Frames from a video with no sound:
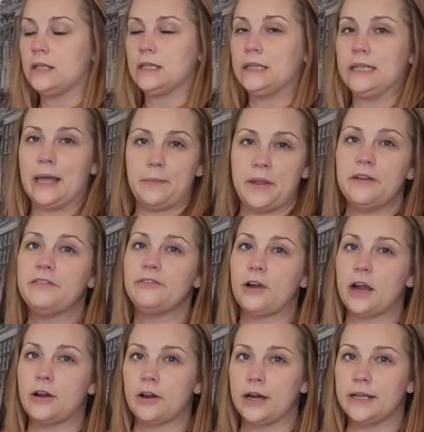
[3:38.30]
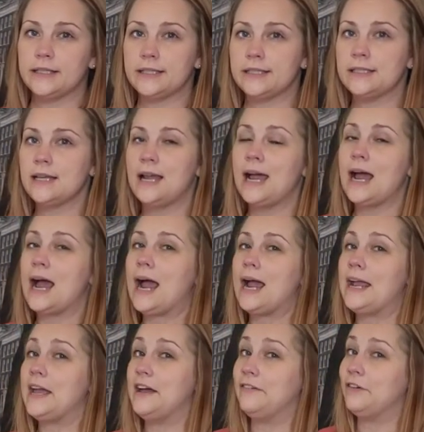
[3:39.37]
lemon fragrance. I
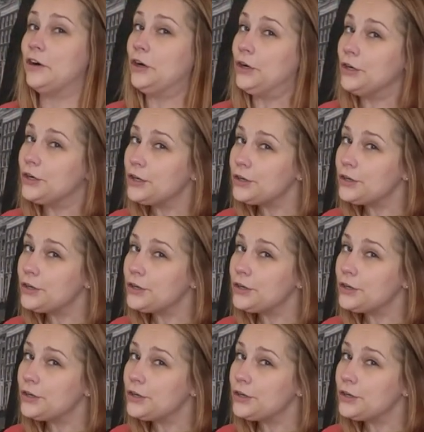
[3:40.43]
have heard